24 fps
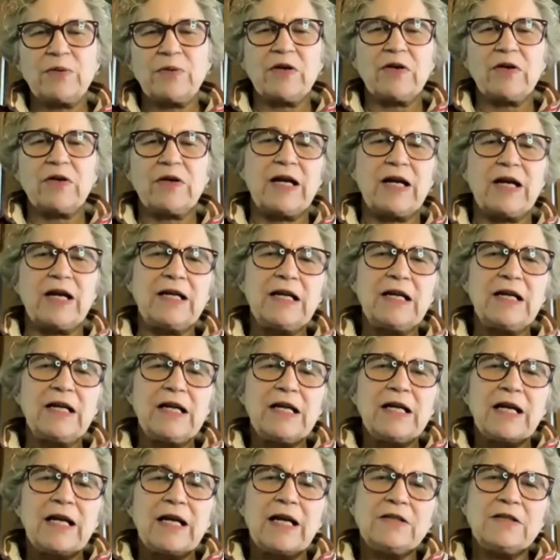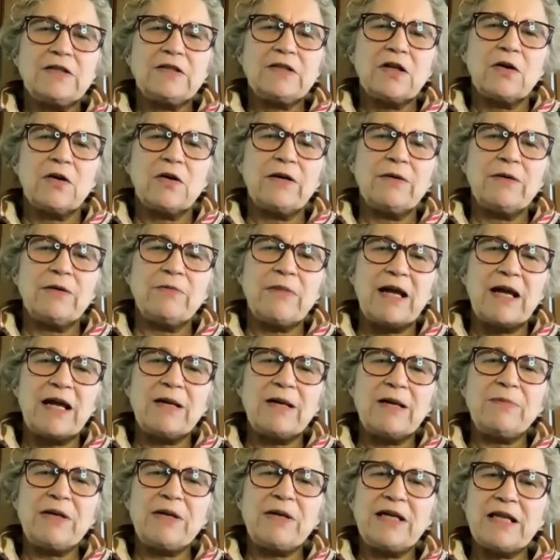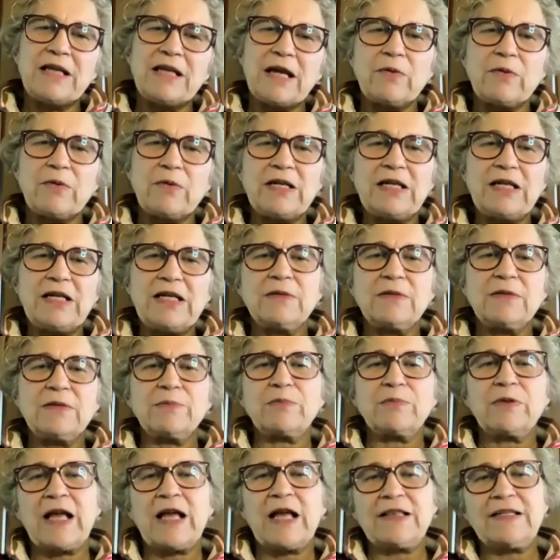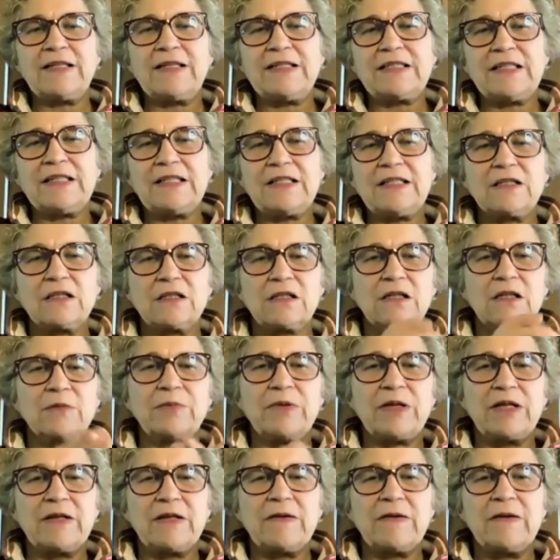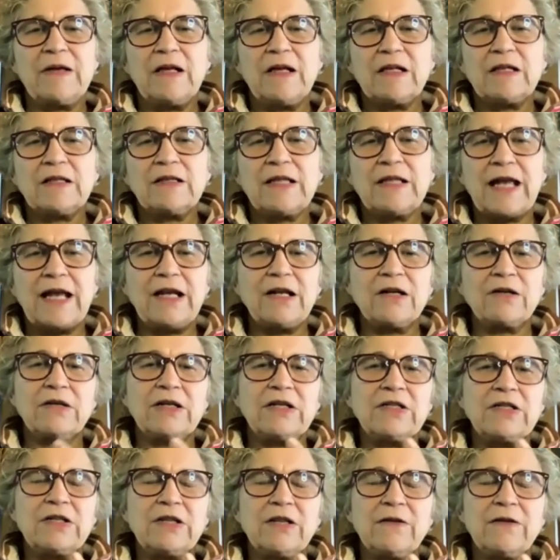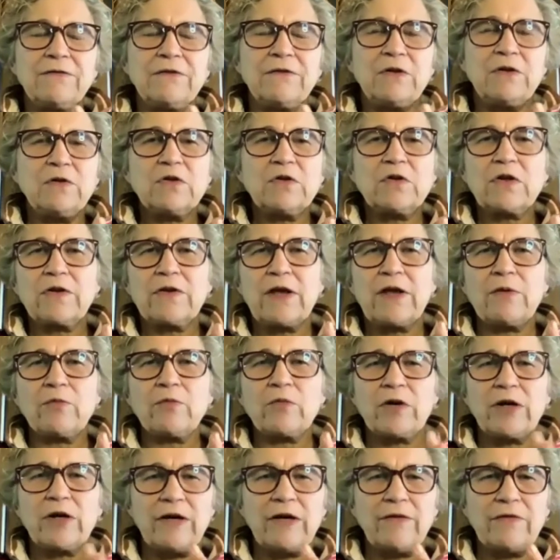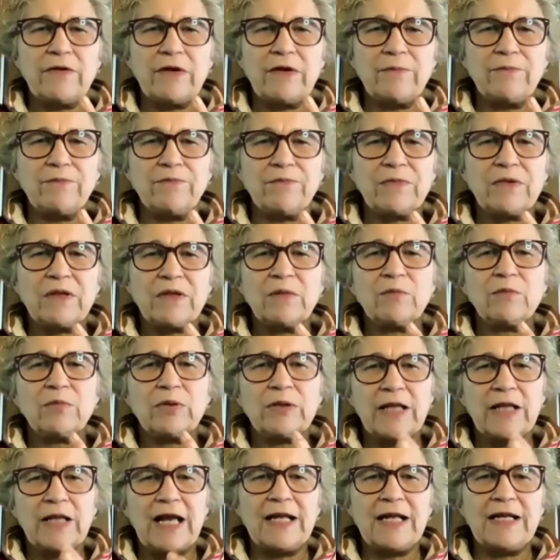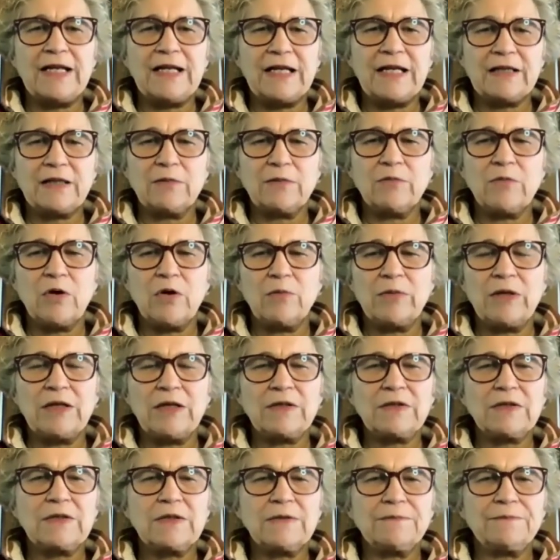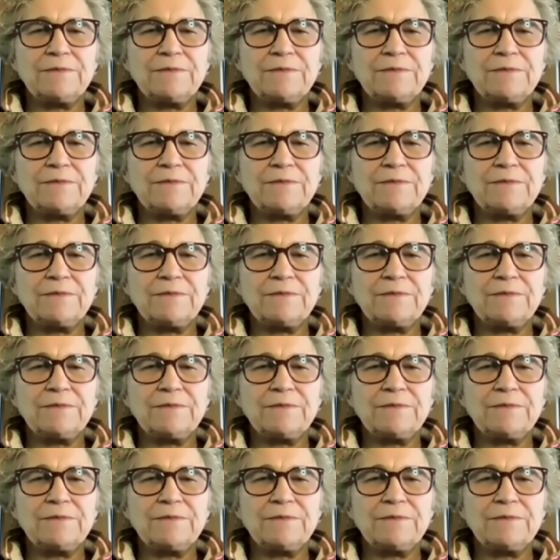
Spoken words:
period. And so it may be that we need to plant these seeds a little bit later into the future than we're even planning at the moment.